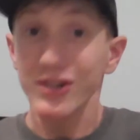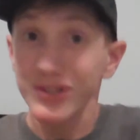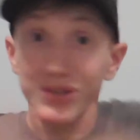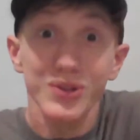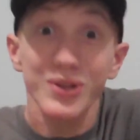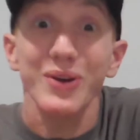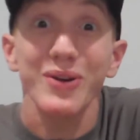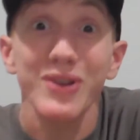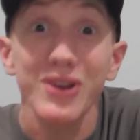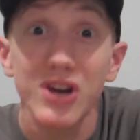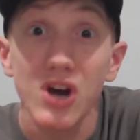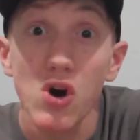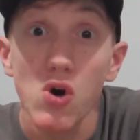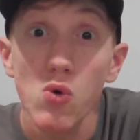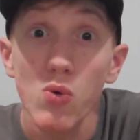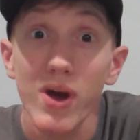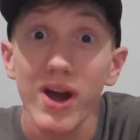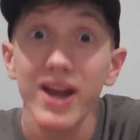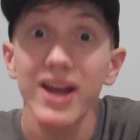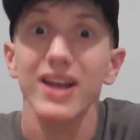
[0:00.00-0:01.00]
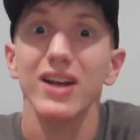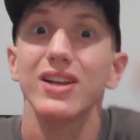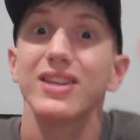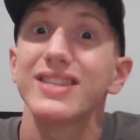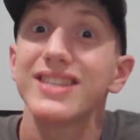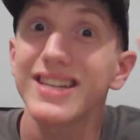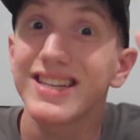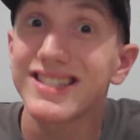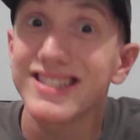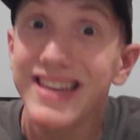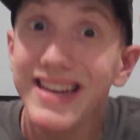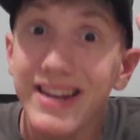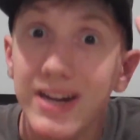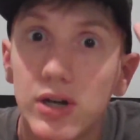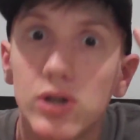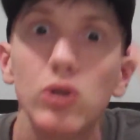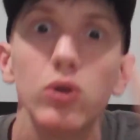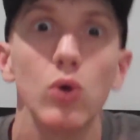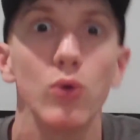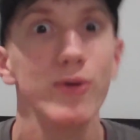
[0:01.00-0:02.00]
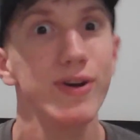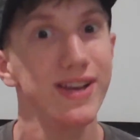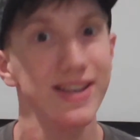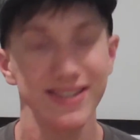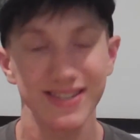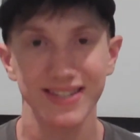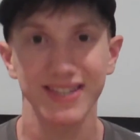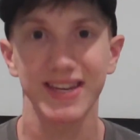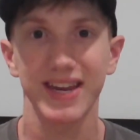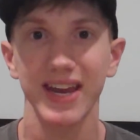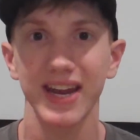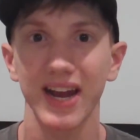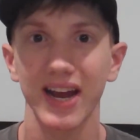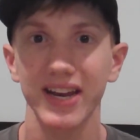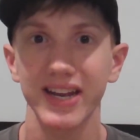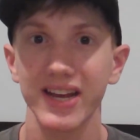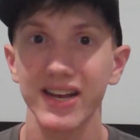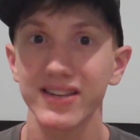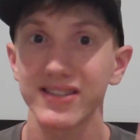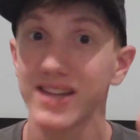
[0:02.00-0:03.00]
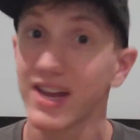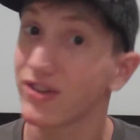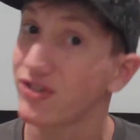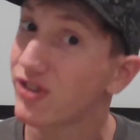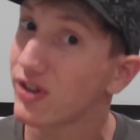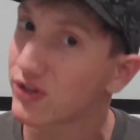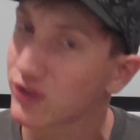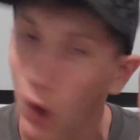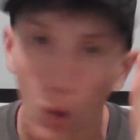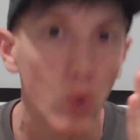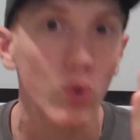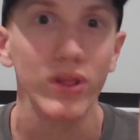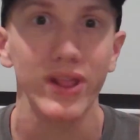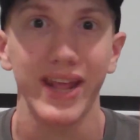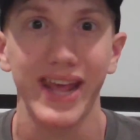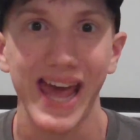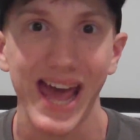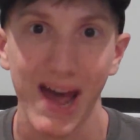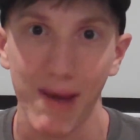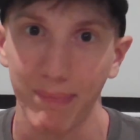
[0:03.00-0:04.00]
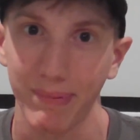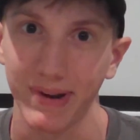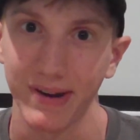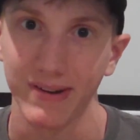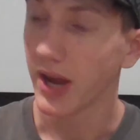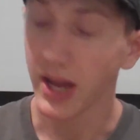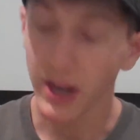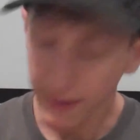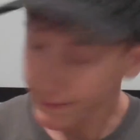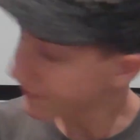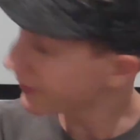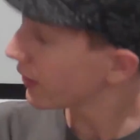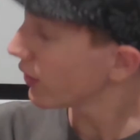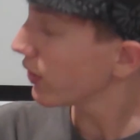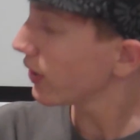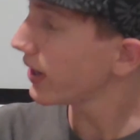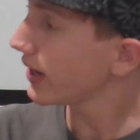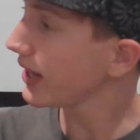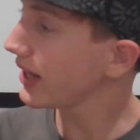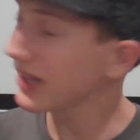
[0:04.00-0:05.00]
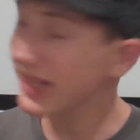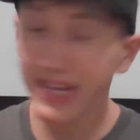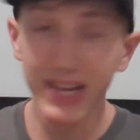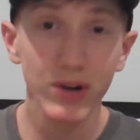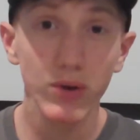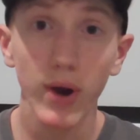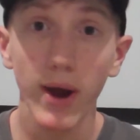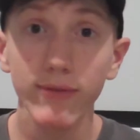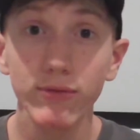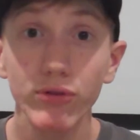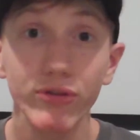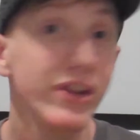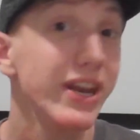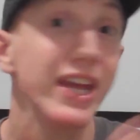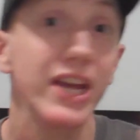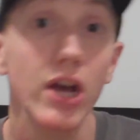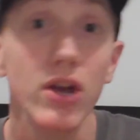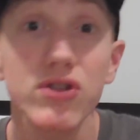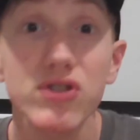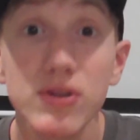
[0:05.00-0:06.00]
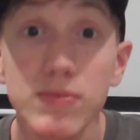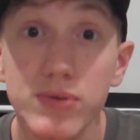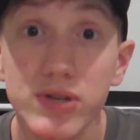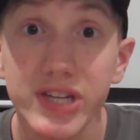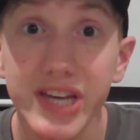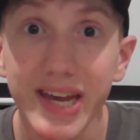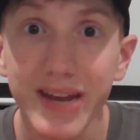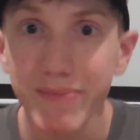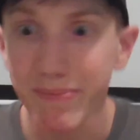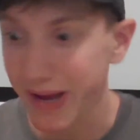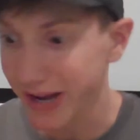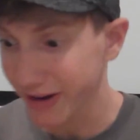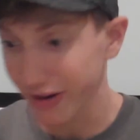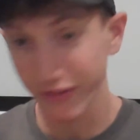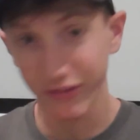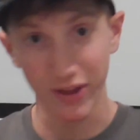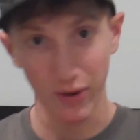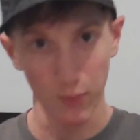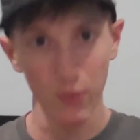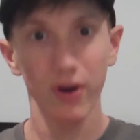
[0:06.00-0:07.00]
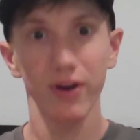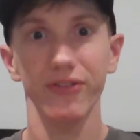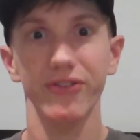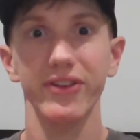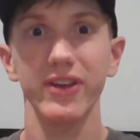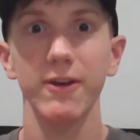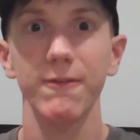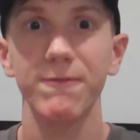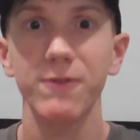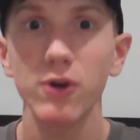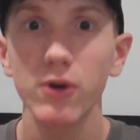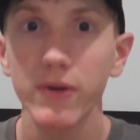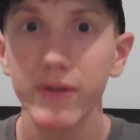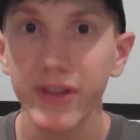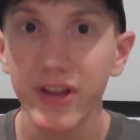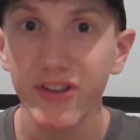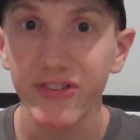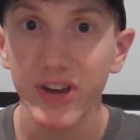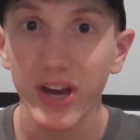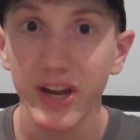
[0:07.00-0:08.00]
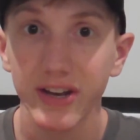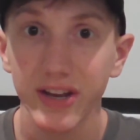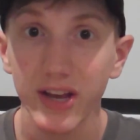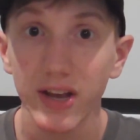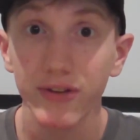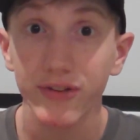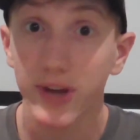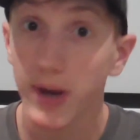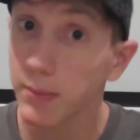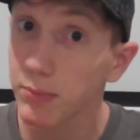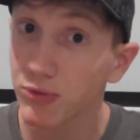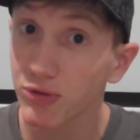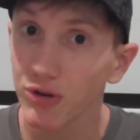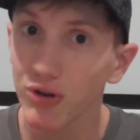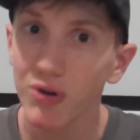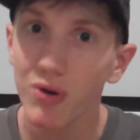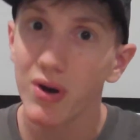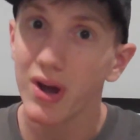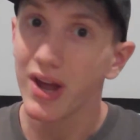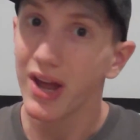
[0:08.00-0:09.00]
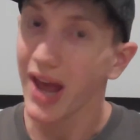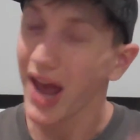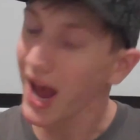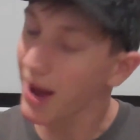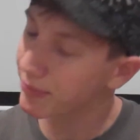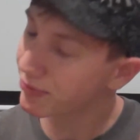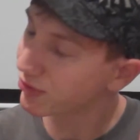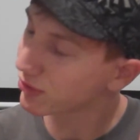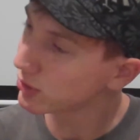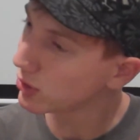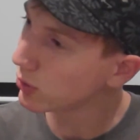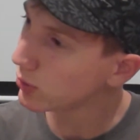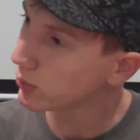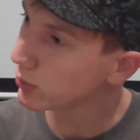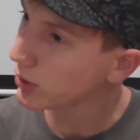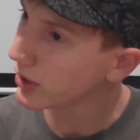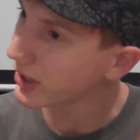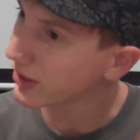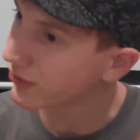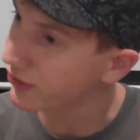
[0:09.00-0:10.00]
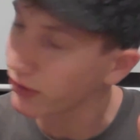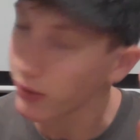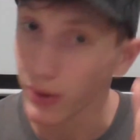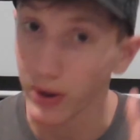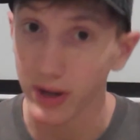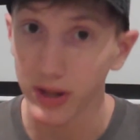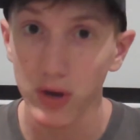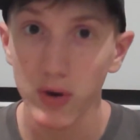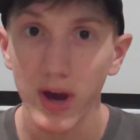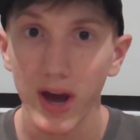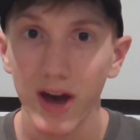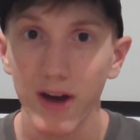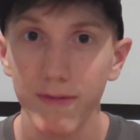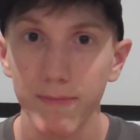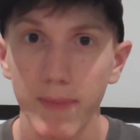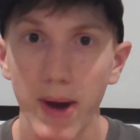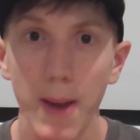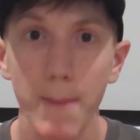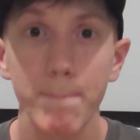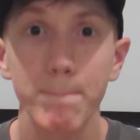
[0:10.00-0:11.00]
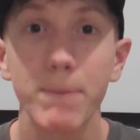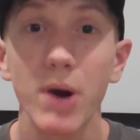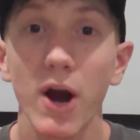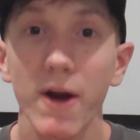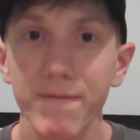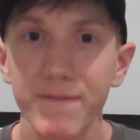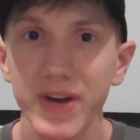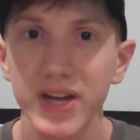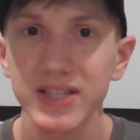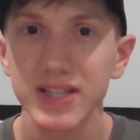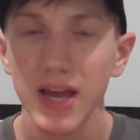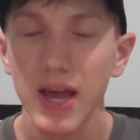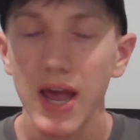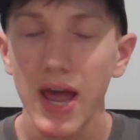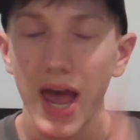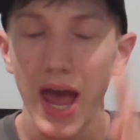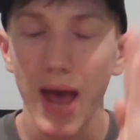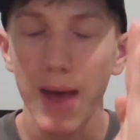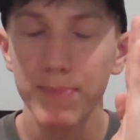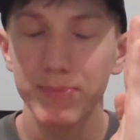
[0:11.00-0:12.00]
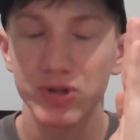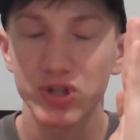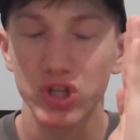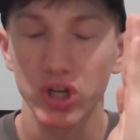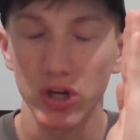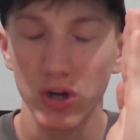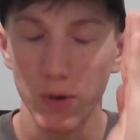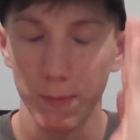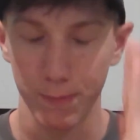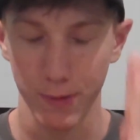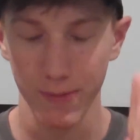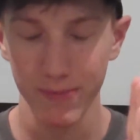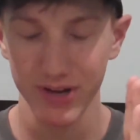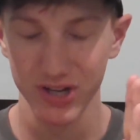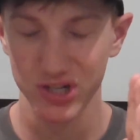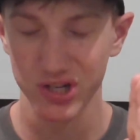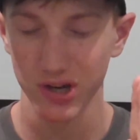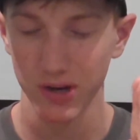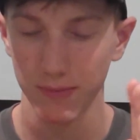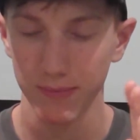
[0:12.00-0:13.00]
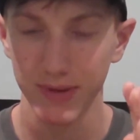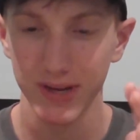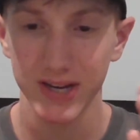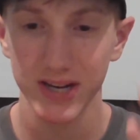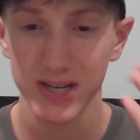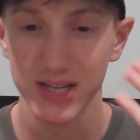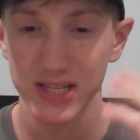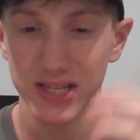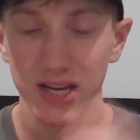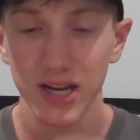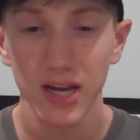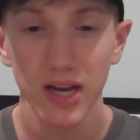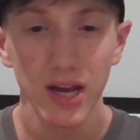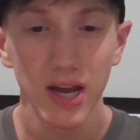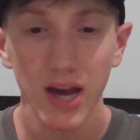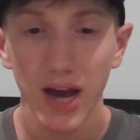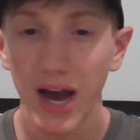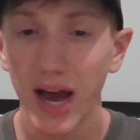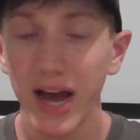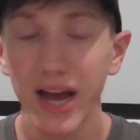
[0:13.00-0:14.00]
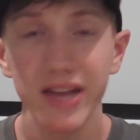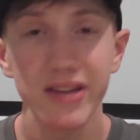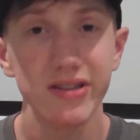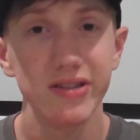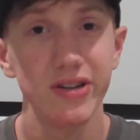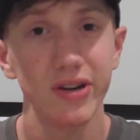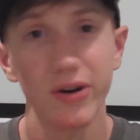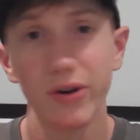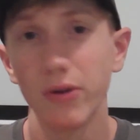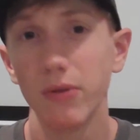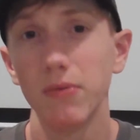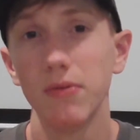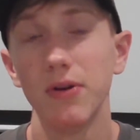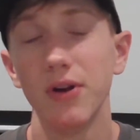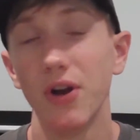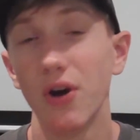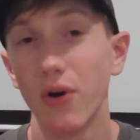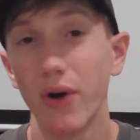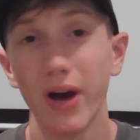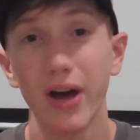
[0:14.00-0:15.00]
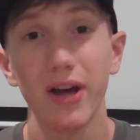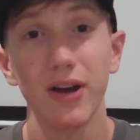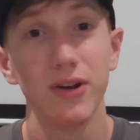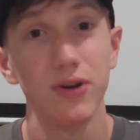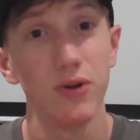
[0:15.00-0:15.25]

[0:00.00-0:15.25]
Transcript: So there you go, Riot, 16 glorious skin ideas that should totally happen. And if there are any league crafters, any custom skin makers that want to see a few of these ideas come true, absolutely do it. You have my perfect, absolute permission, because I don't know how to